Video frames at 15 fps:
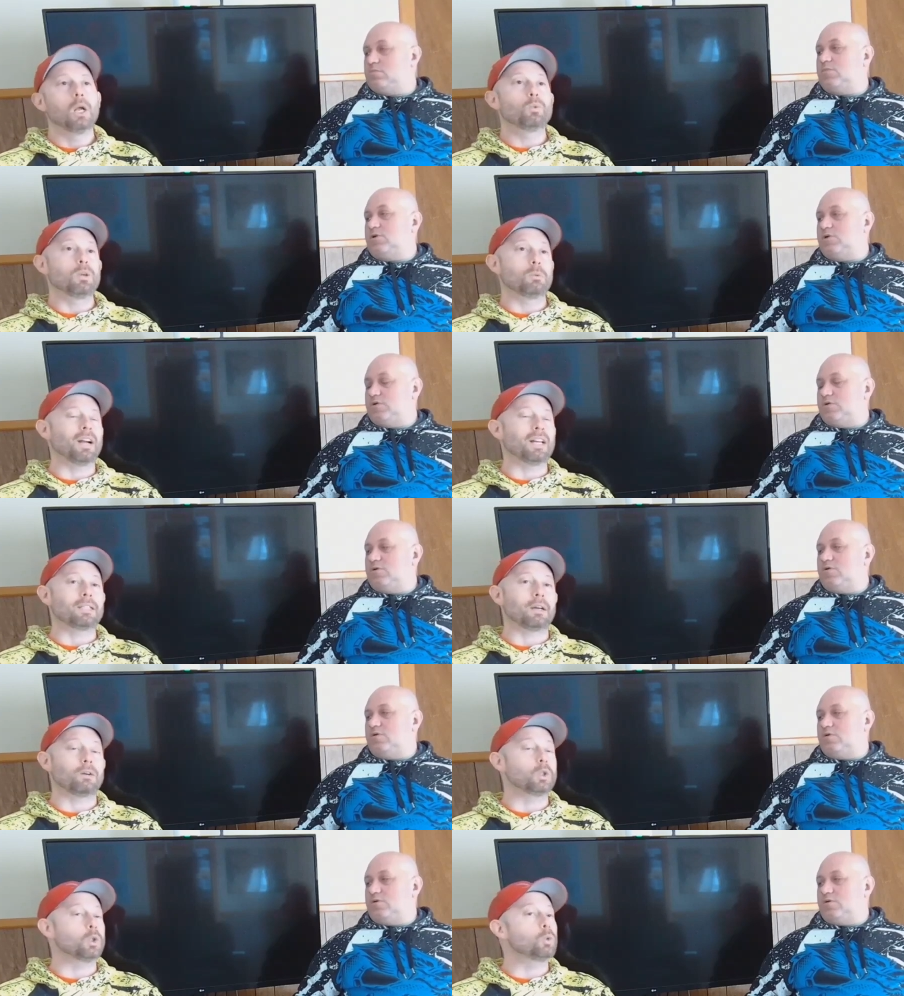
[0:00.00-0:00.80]
Speaker 1: We might
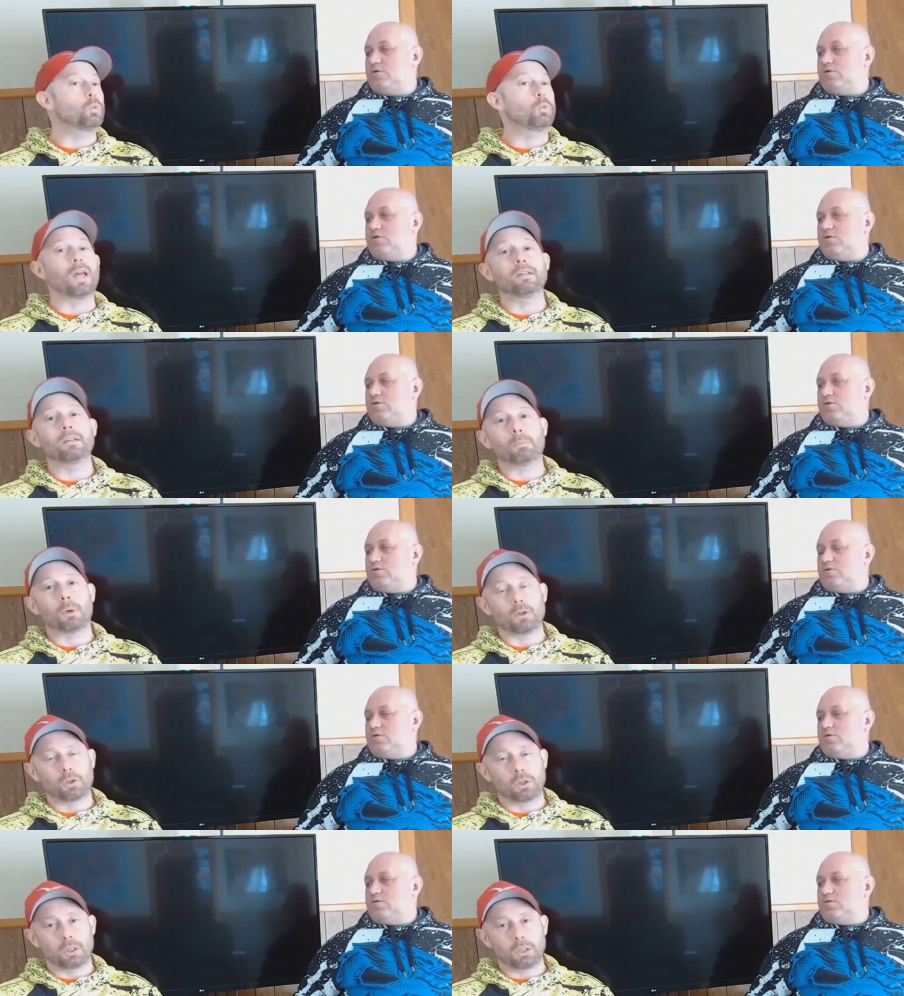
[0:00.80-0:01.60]
tell you when to
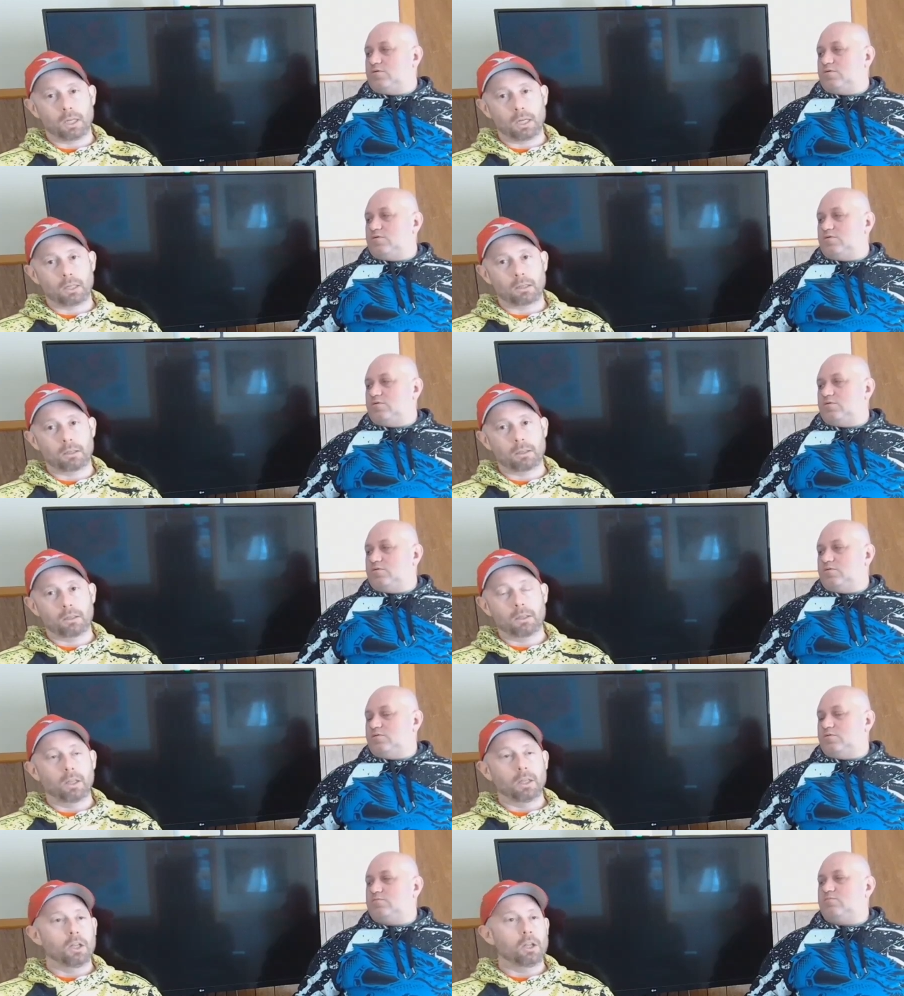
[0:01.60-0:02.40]
punch and kick.
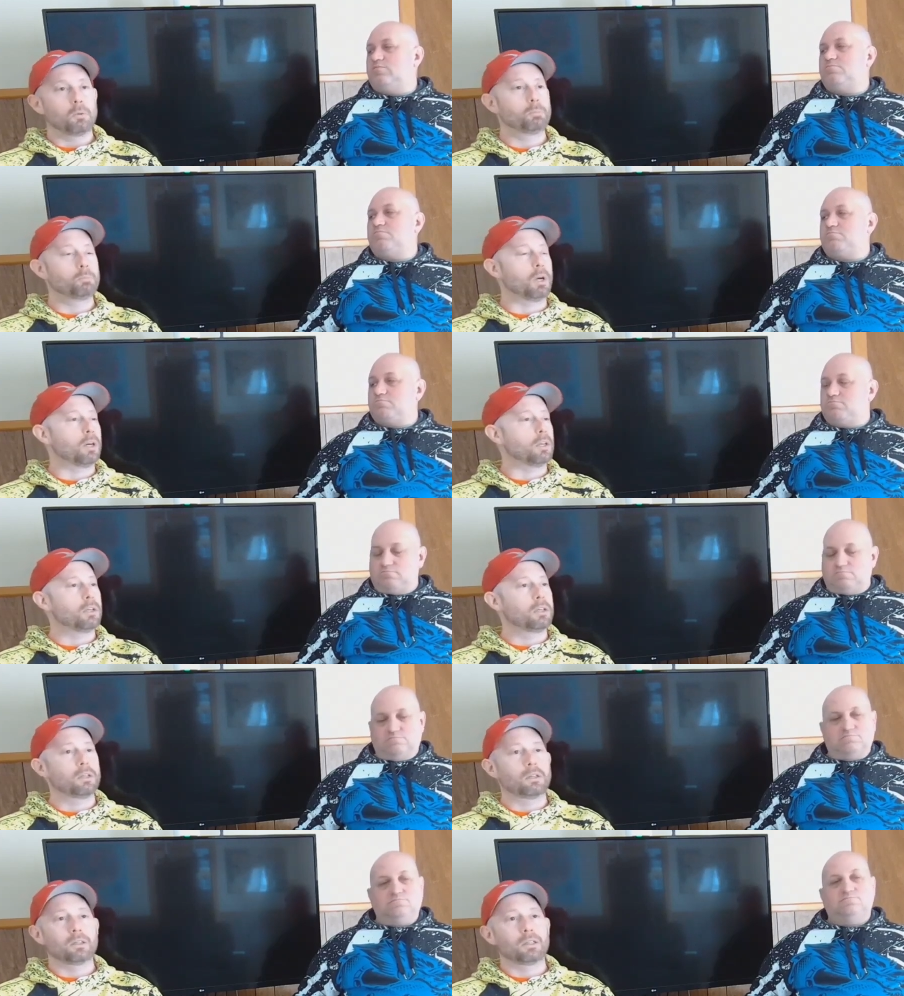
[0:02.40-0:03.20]

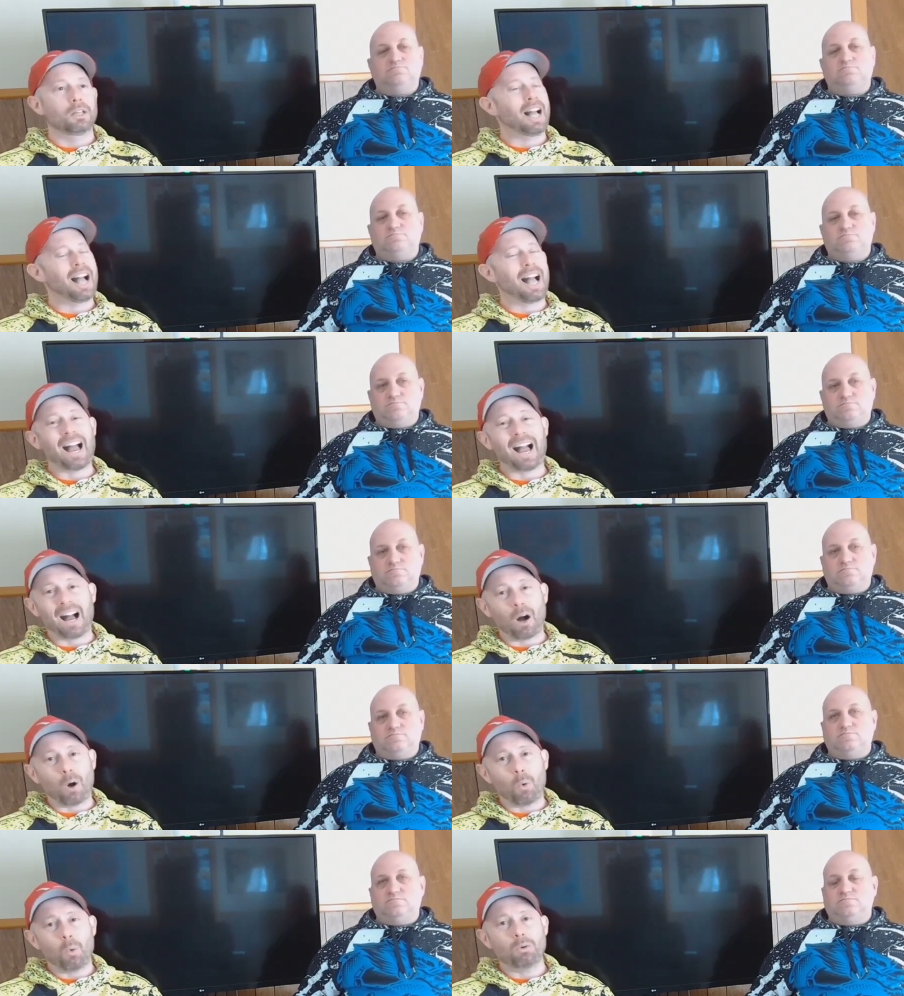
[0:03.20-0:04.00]
But
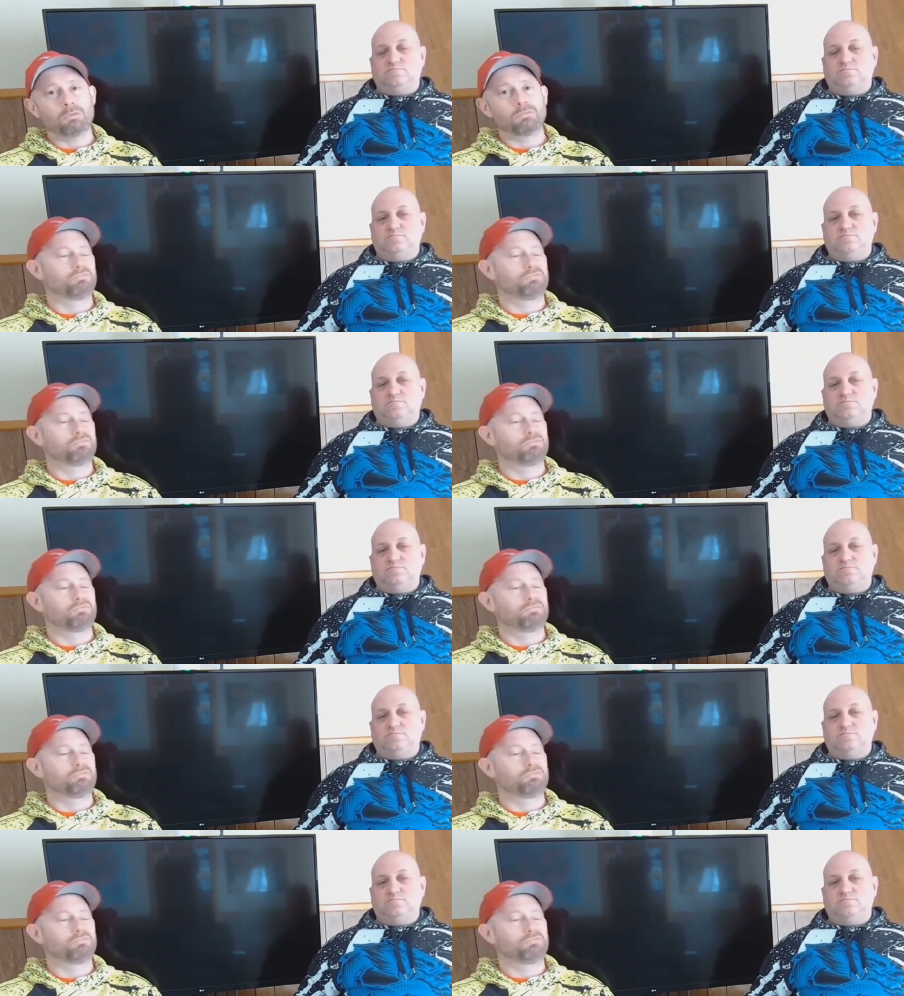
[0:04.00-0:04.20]
how?